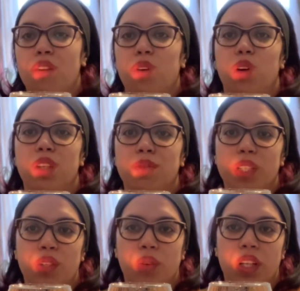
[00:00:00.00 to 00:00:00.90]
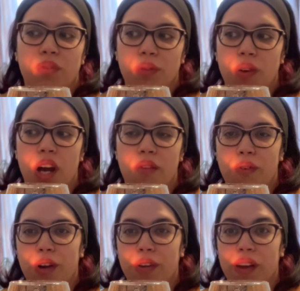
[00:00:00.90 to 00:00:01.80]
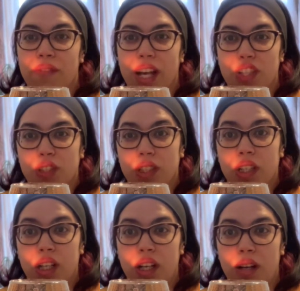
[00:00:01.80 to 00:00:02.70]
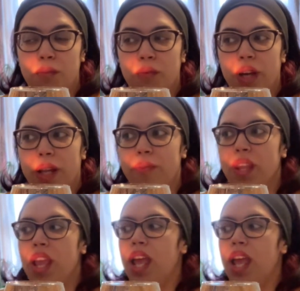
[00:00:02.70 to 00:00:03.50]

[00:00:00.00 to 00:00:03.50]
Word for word: for always be grateful for how far you have actually come, right?